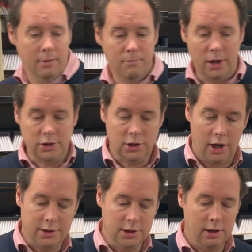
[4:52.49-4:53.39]
Much
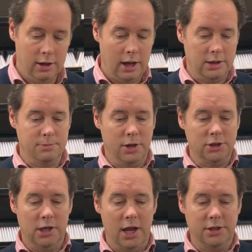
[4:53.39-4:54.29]
lighter, it has
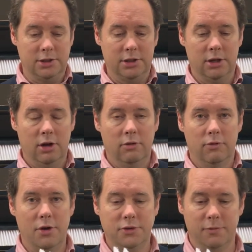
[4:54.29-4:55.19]
much less
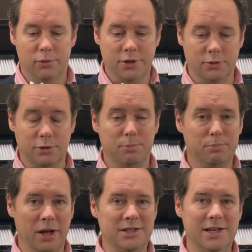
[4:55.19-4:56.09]
rows of bristles,
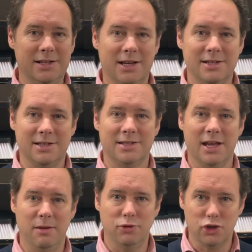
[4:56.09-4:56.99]
but it does the
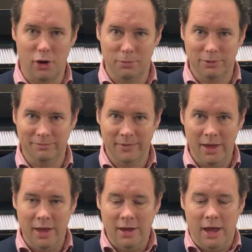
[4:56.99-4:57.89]
same job.
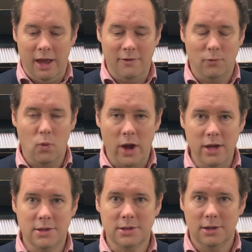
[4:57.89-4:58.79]
If
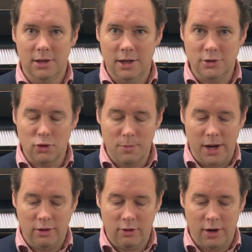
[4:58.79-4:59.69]
weight is your
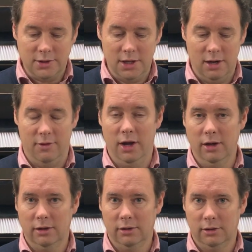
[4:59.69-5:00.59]
main
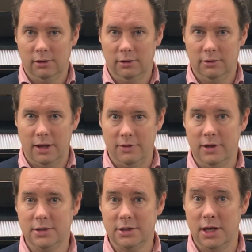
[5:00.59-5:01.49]
criteria, then
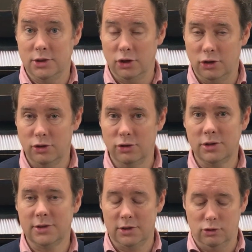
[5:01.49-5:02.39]
this is a good
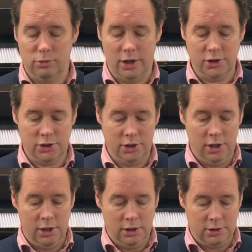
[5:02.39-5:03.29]
sill brush
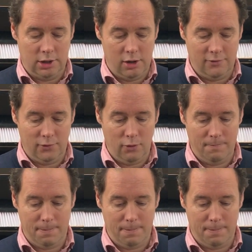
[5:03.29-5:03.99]
to go for.